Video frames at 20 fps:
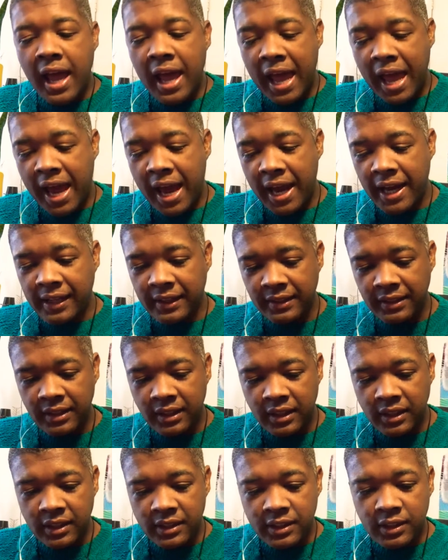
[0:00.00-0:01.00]
And
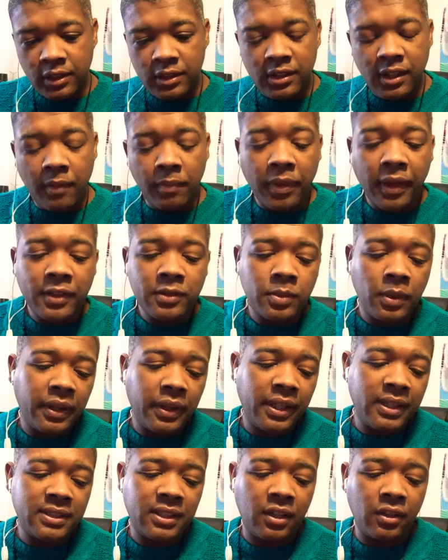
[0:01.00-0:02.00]
so sometimes when
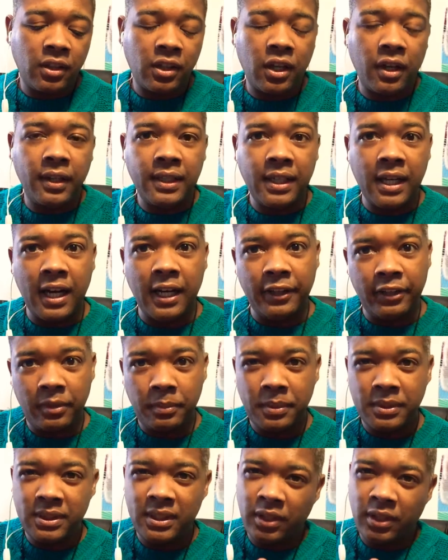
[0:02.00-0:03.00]
things are not going
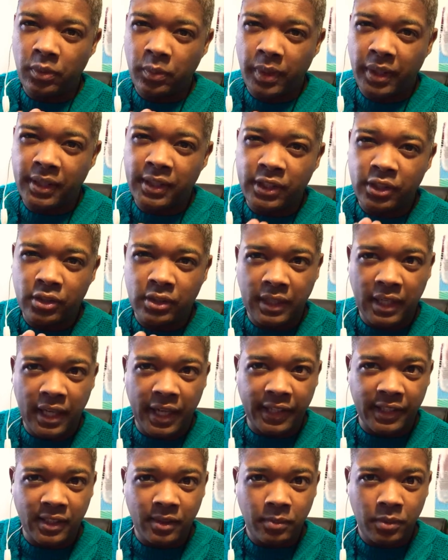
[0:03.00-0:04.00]
100% the way that you'd
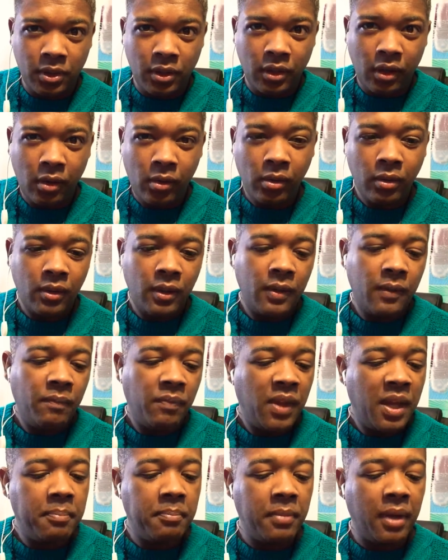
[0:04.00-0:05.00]
like them to go,
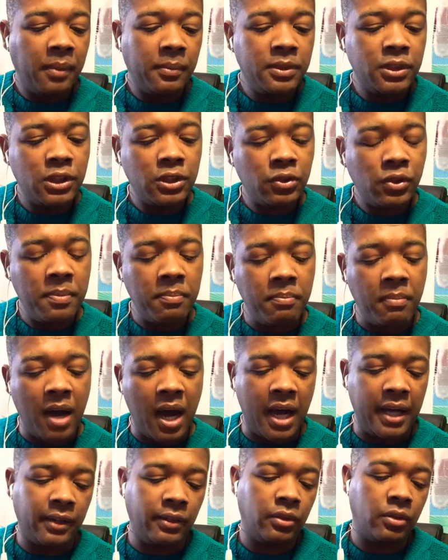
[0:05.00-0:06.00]
maybe just
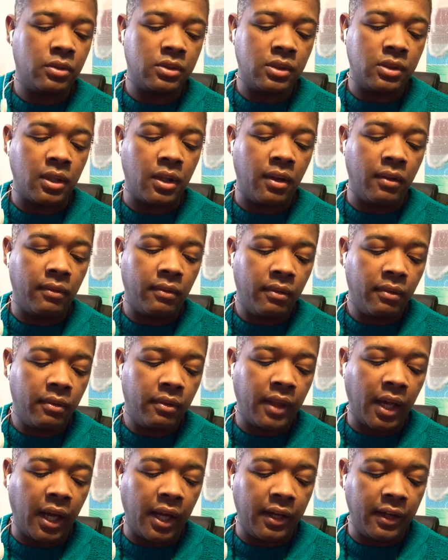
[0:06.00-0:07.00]
remind yourself
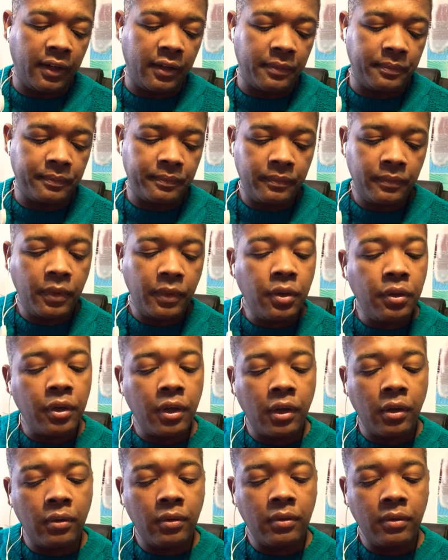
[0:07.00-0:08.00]
that, you
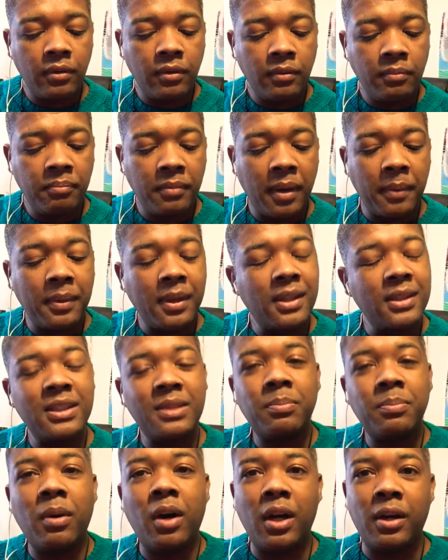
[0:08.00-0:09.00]
know, maybe this is
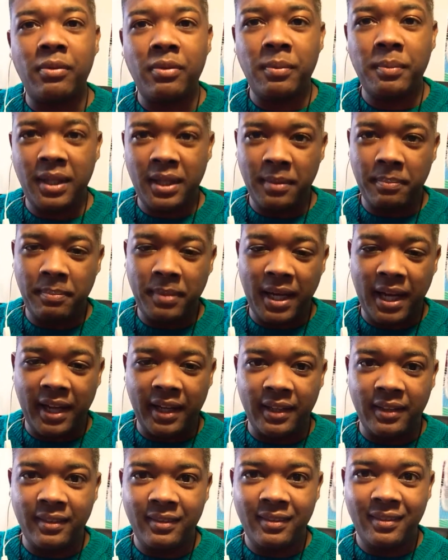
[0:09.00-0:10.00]
part of a bigger
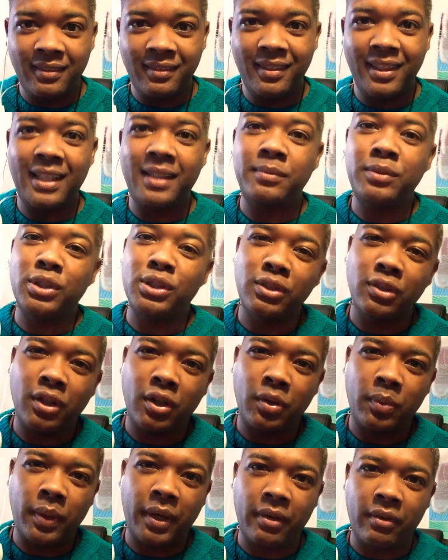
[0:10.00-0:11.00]
plan that I'm just not
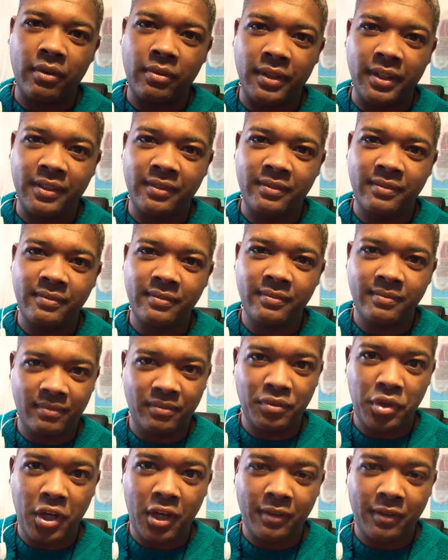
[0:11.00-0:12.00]
aware of yet.
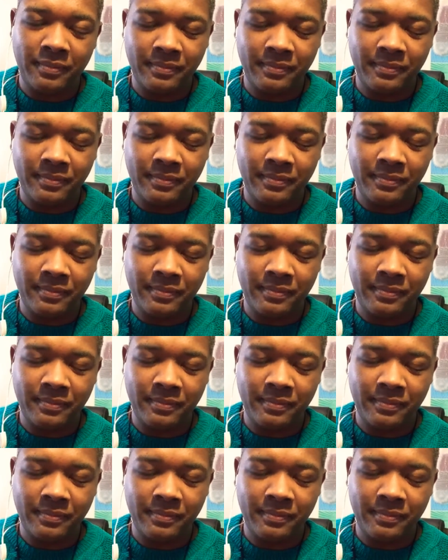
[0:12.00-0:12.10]
Okay.